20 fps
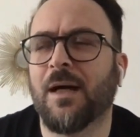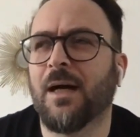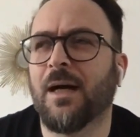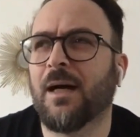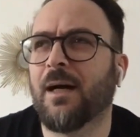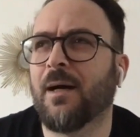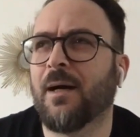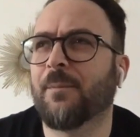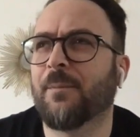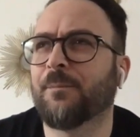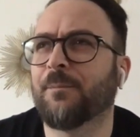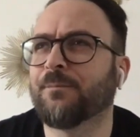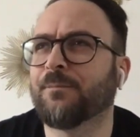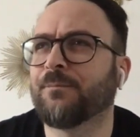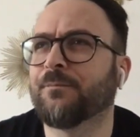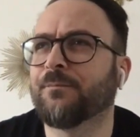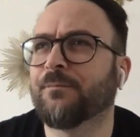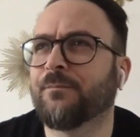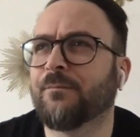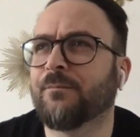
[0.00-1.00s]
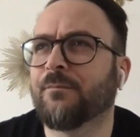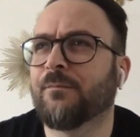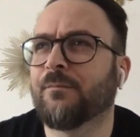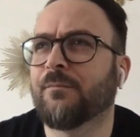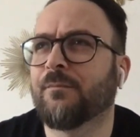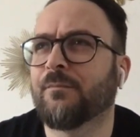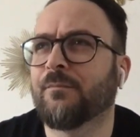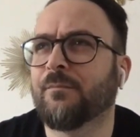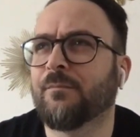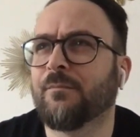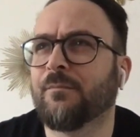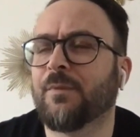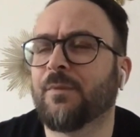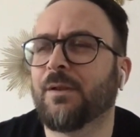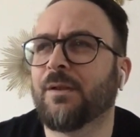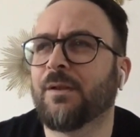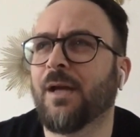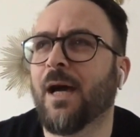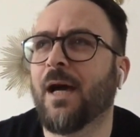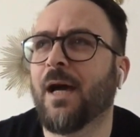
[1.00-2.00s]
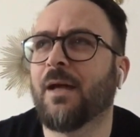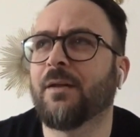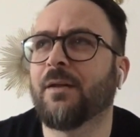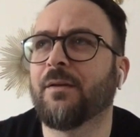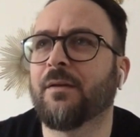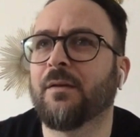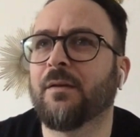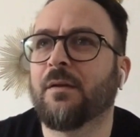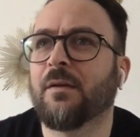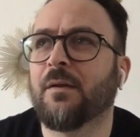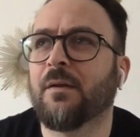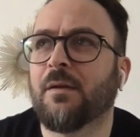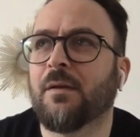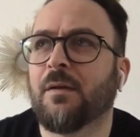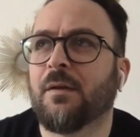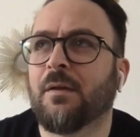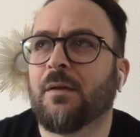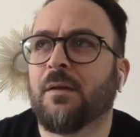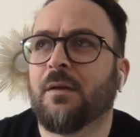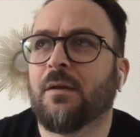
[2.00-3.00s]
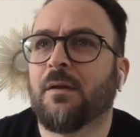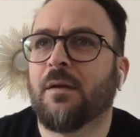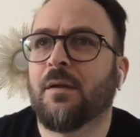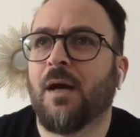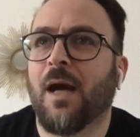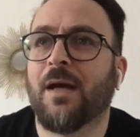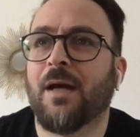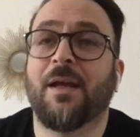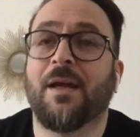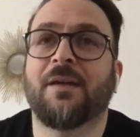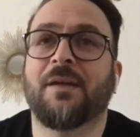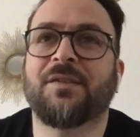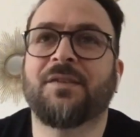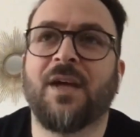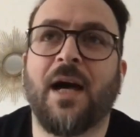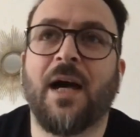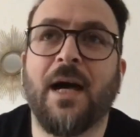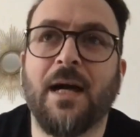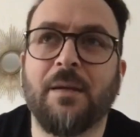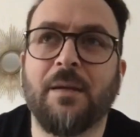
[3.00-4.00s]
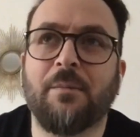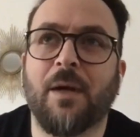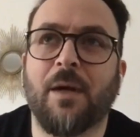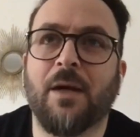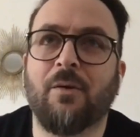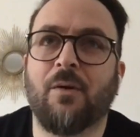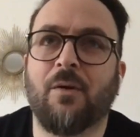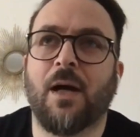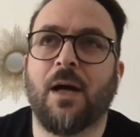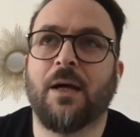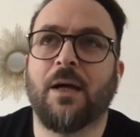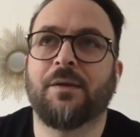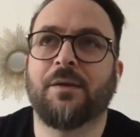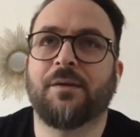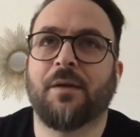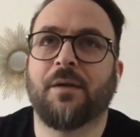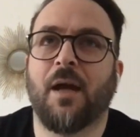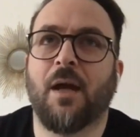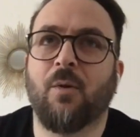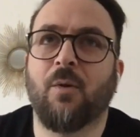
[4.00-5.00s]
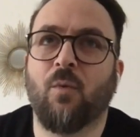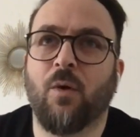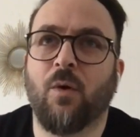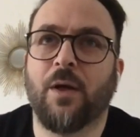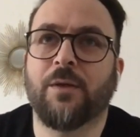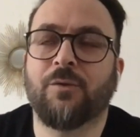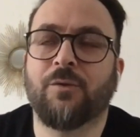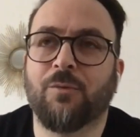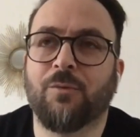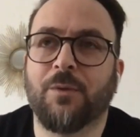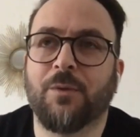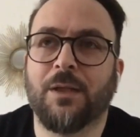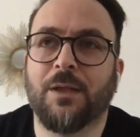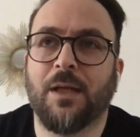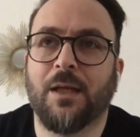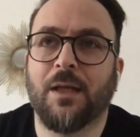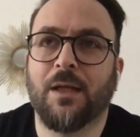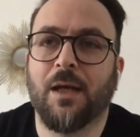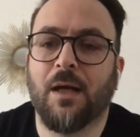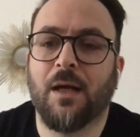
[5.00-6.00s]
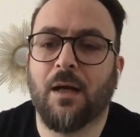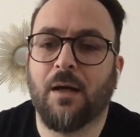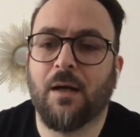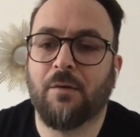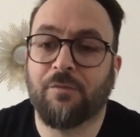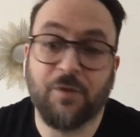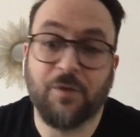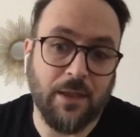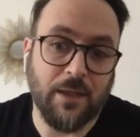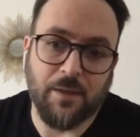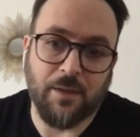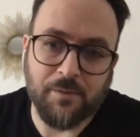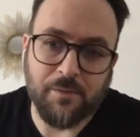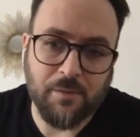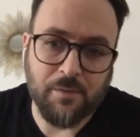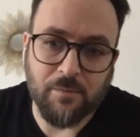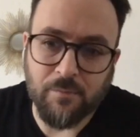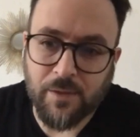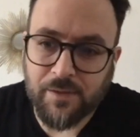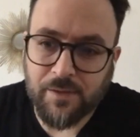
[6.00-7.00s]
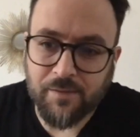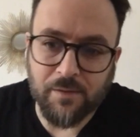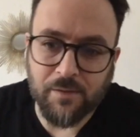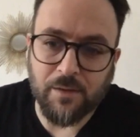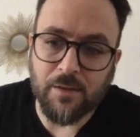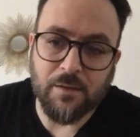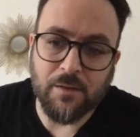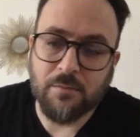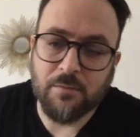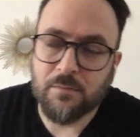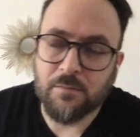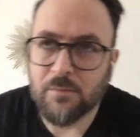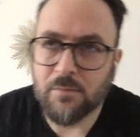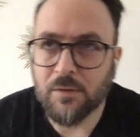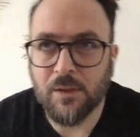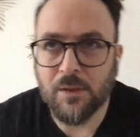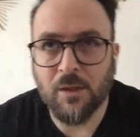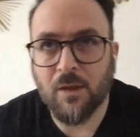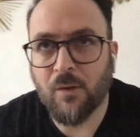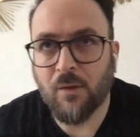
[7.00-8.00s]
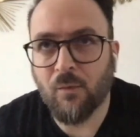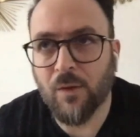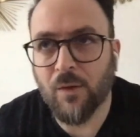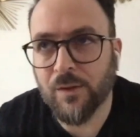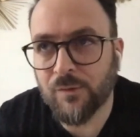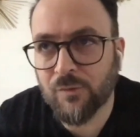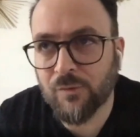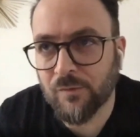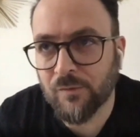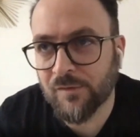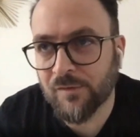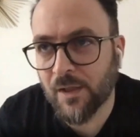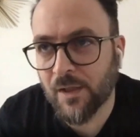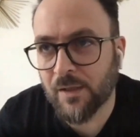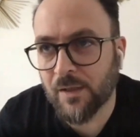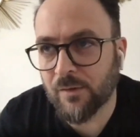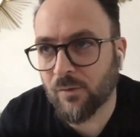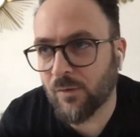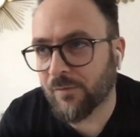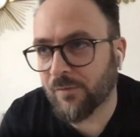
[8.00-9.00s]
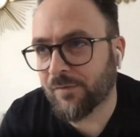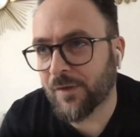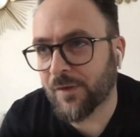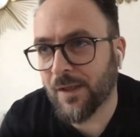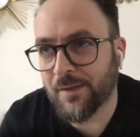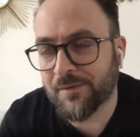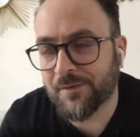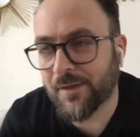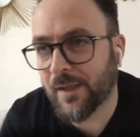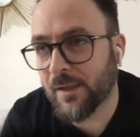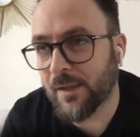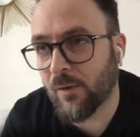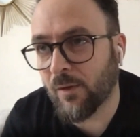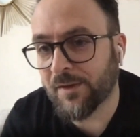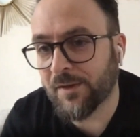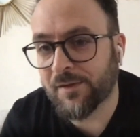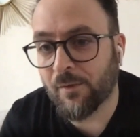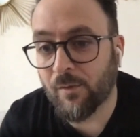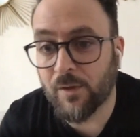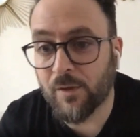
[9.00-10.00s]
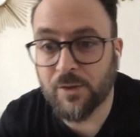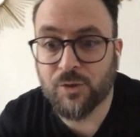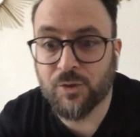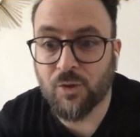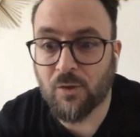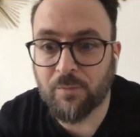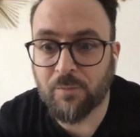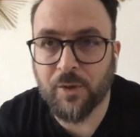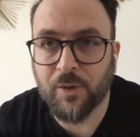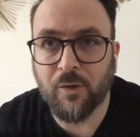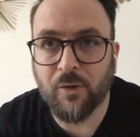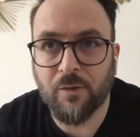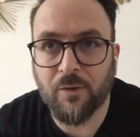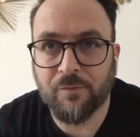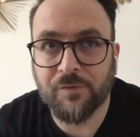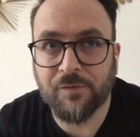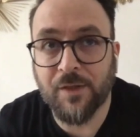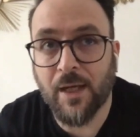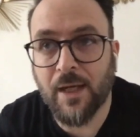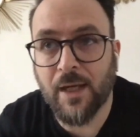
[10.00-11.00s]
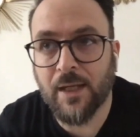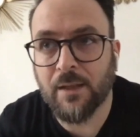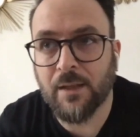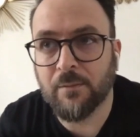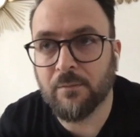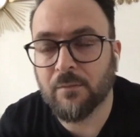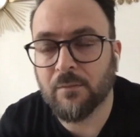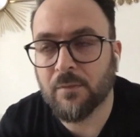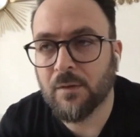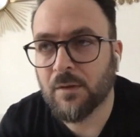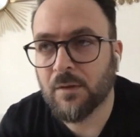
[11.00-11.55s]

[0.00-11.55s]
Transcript: Um, and at that time, I want to be like a freelance, basically. I want to start doing freelance, and it was a very short period of time.